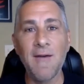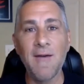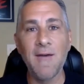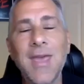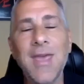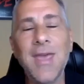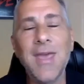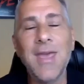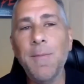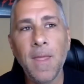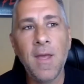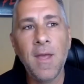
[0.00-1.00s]
for
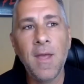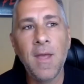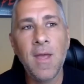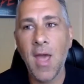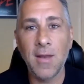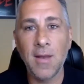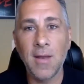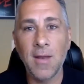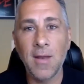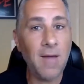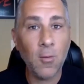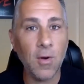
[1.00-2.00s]
me,
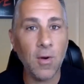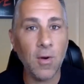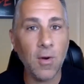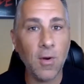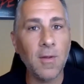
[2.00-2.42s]
not for the world,